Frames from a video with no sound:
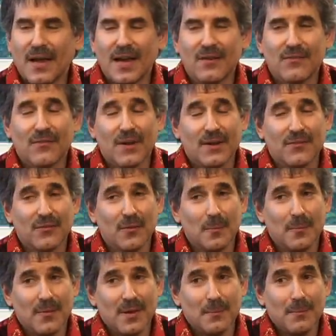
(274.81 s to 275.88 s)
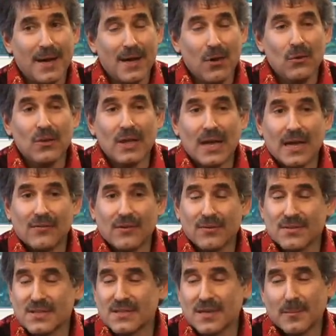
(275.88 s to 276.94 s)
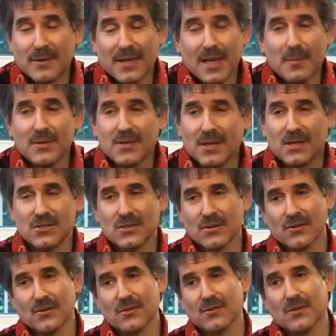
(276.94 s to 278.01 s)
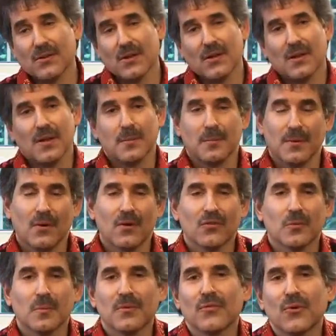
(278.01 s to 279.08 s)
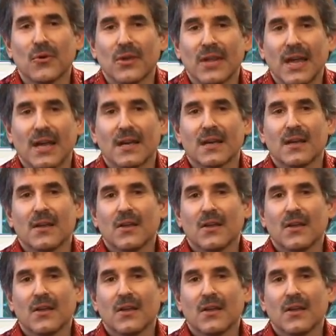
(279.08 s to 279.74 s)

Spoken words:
And in my own life, ever since I became a teacher, and also before that,